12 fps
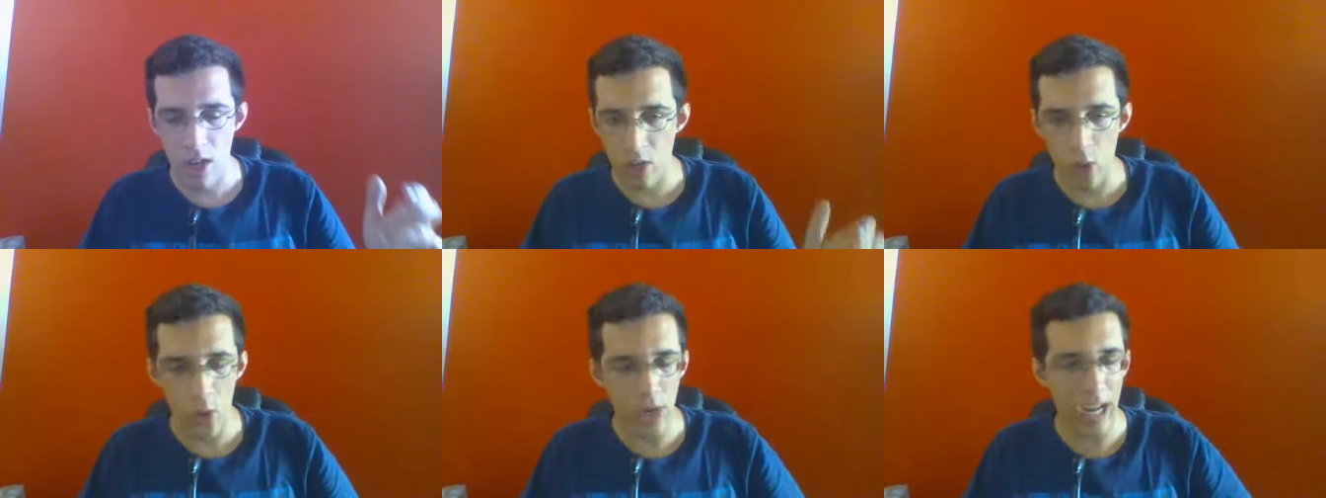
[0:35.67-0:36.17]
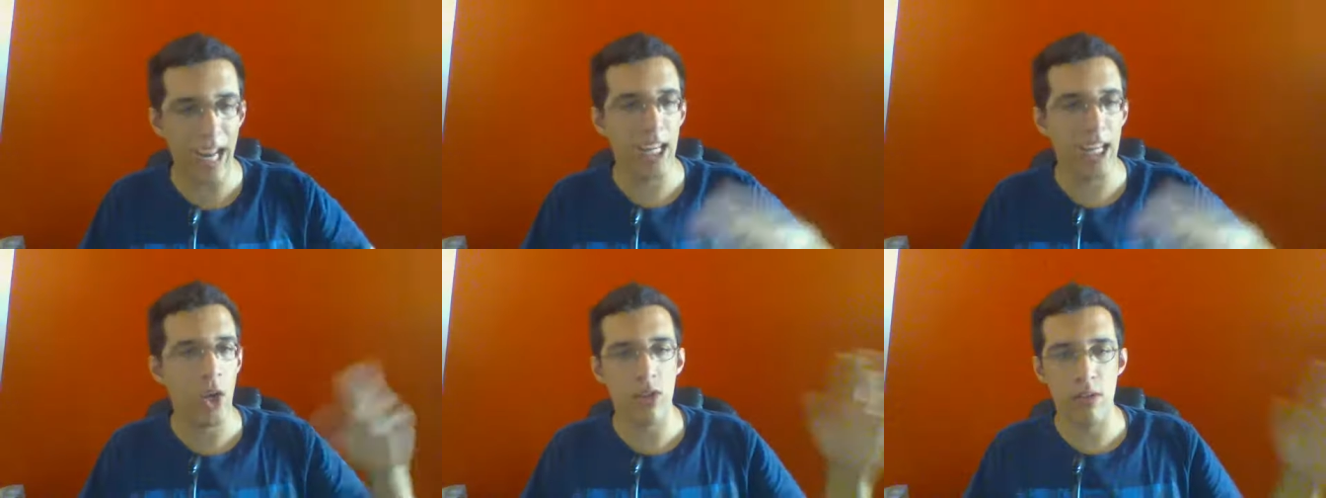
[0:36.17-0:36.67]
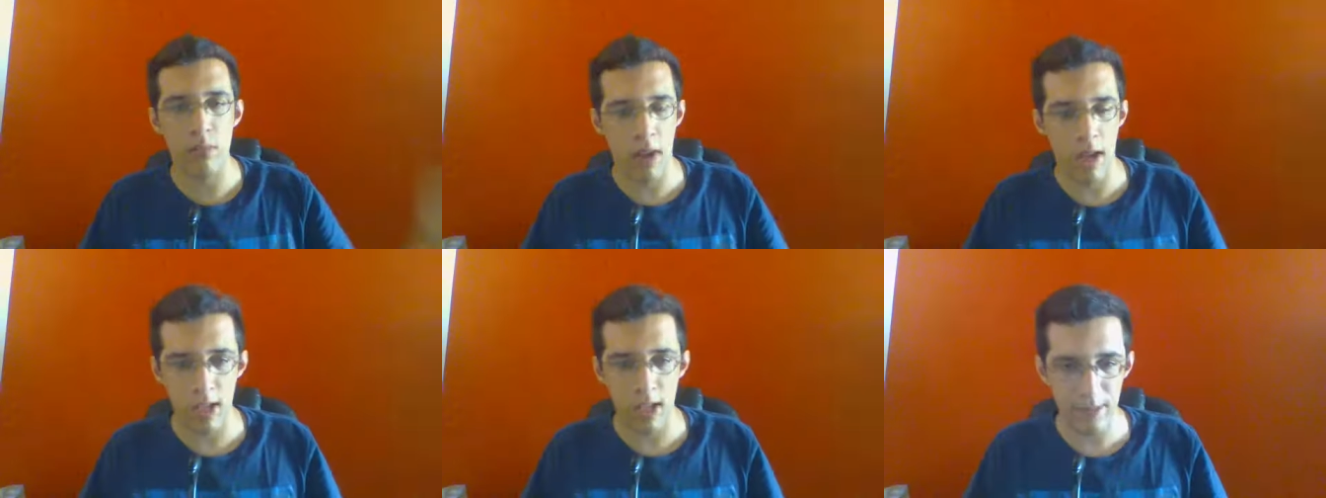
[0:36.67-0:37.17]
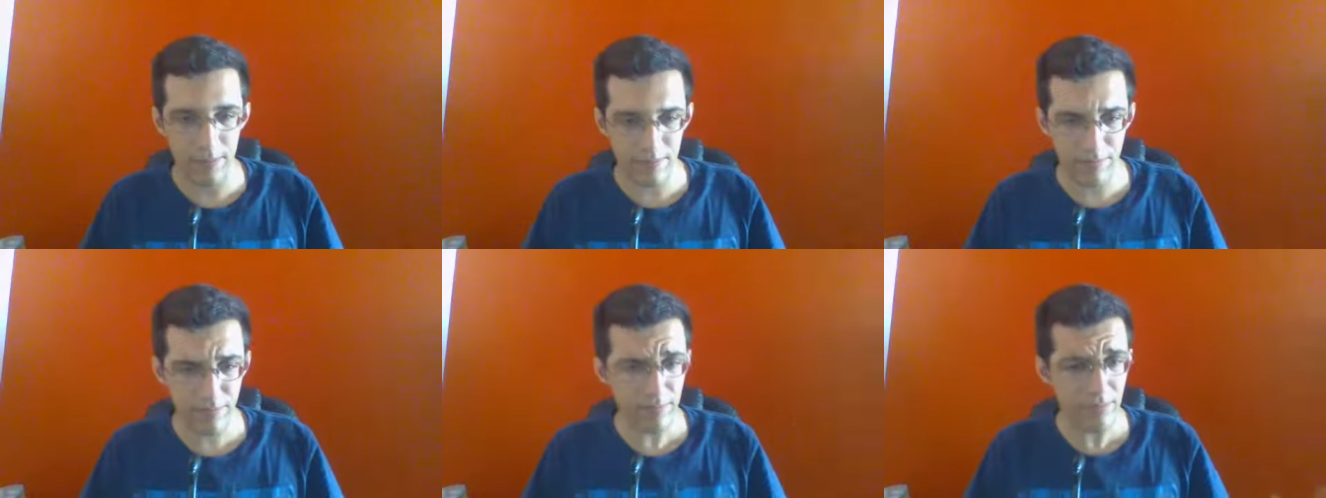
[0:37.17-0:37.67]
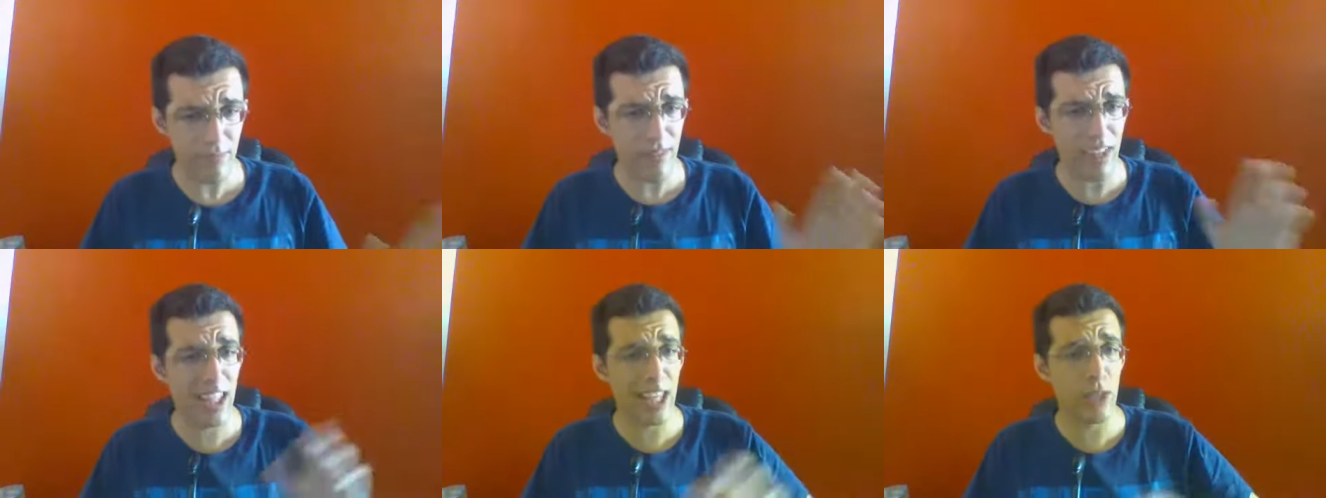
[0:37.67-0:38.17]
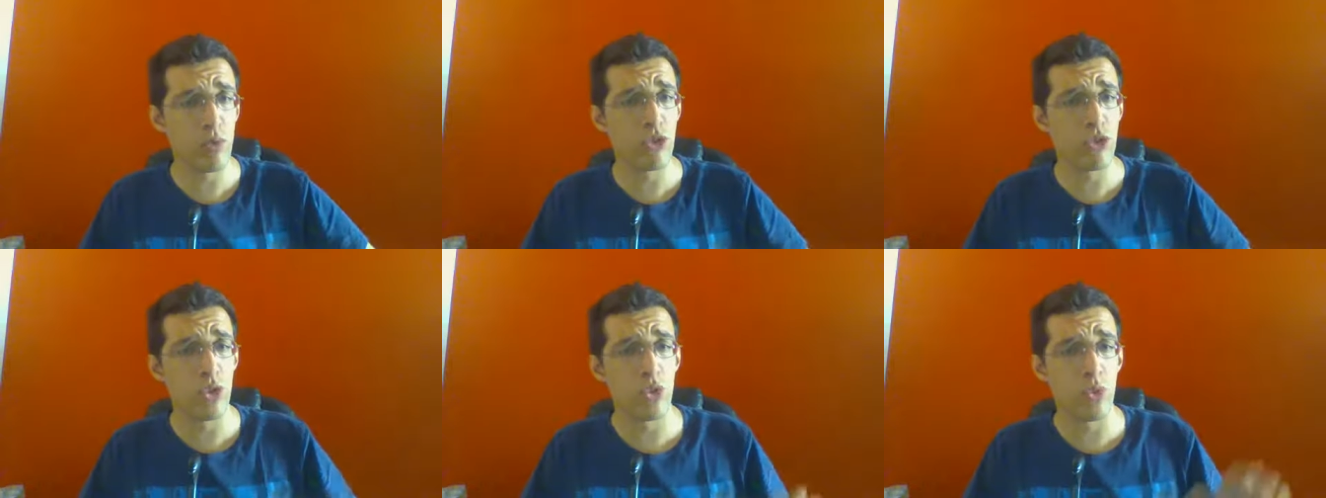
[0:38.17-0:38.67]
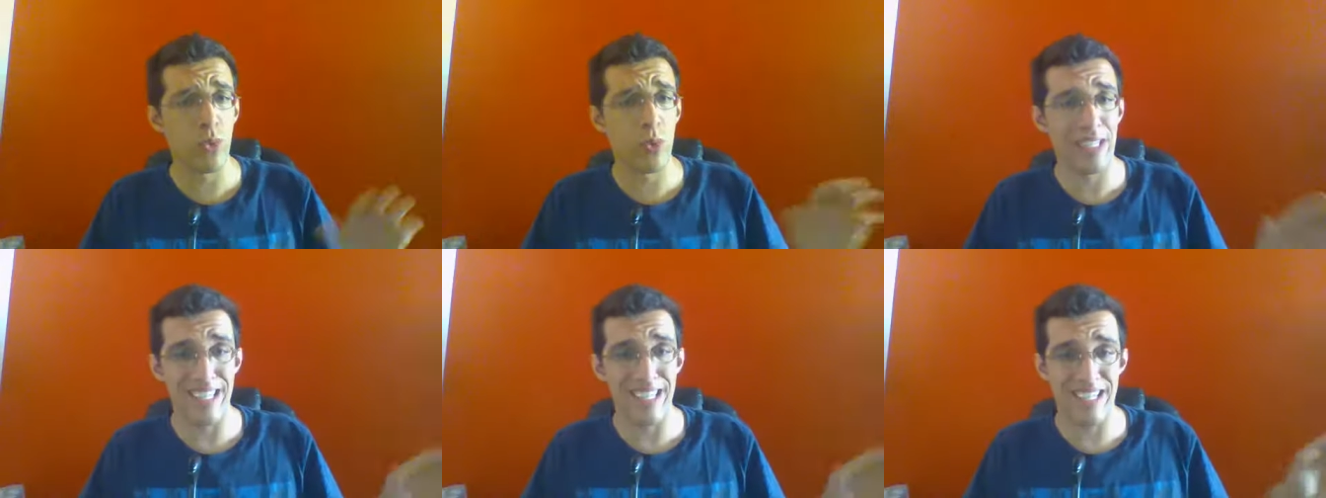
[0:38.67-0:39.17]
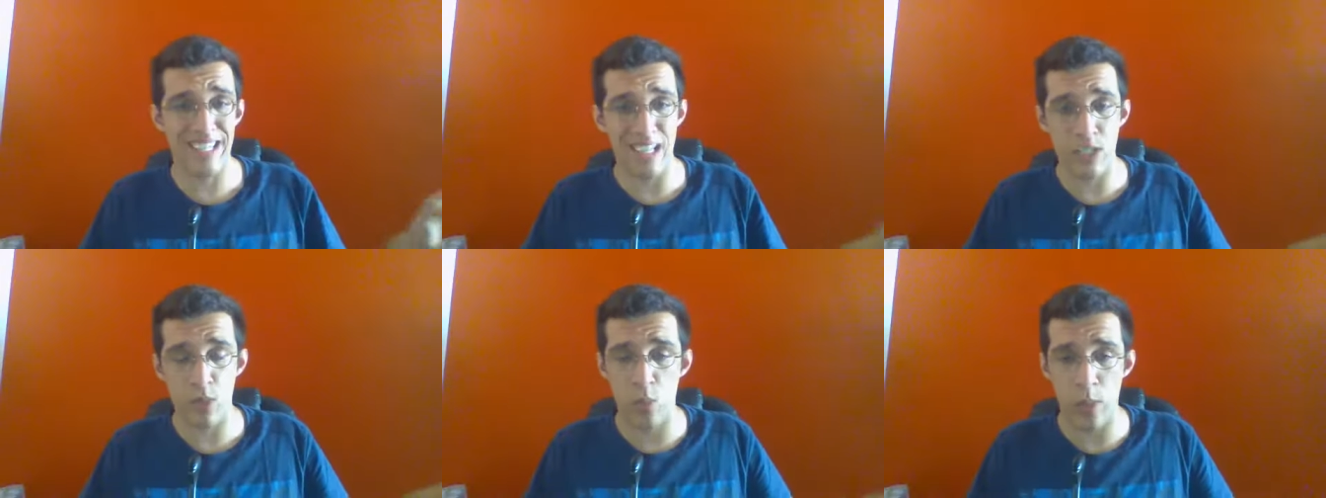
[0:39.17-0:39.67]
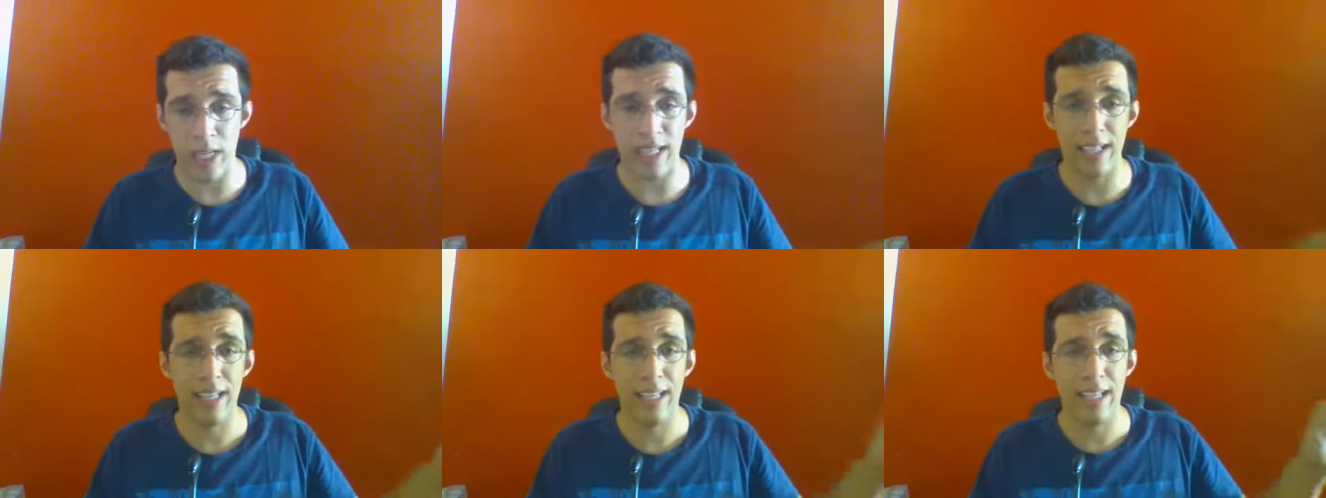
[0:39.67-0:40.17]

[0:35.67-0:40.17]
nor any other manga that was due to release this week.